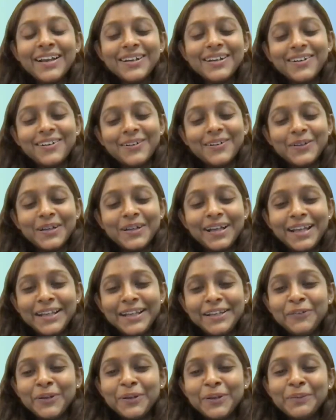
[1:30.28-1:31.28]

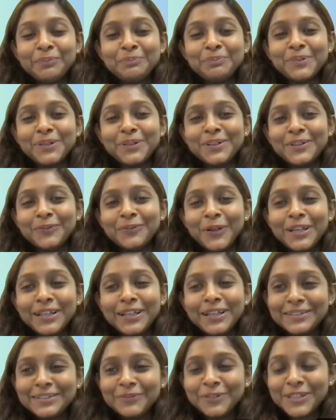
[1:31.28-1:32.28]

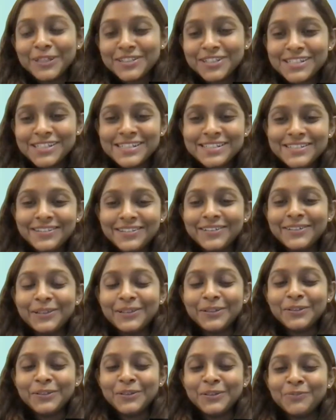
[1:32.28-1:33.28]
We'll just
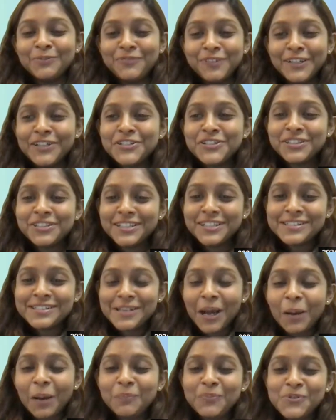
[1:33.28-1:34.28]
finish this
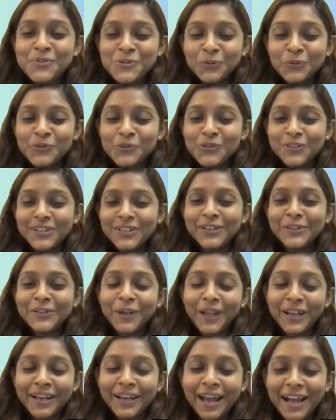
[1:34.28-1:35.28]
up soon so that you
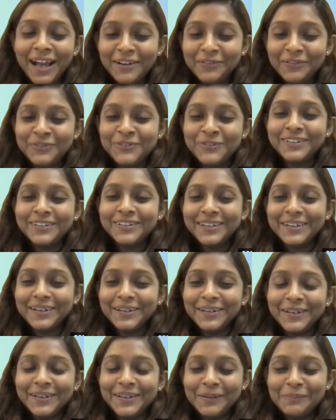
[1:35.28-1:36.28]
can have
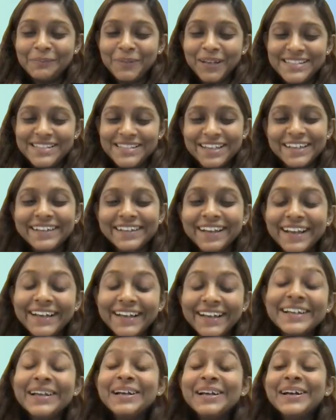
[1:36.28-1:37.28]
a pleasant
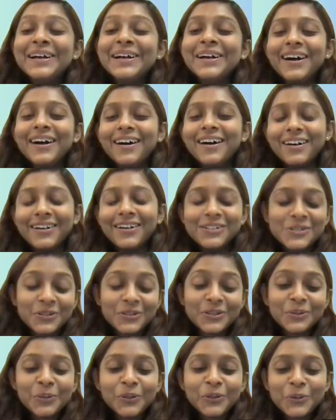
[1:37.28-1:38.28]
night.
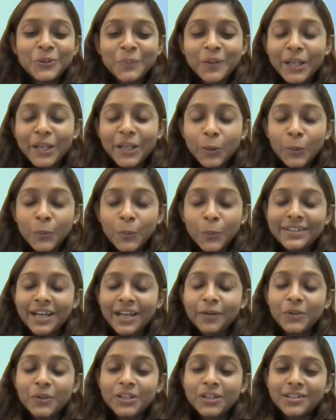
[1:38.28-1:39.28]
To begin with,
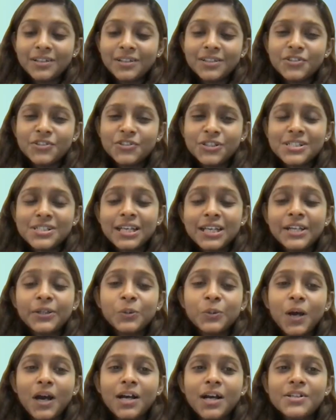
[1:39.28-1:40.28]
I would just like
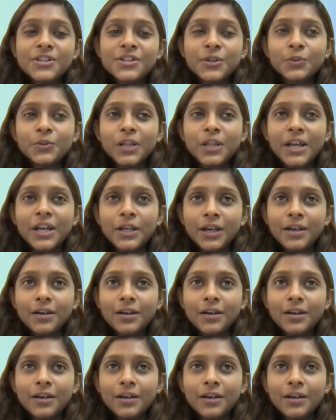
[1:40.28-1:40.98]
to ask you that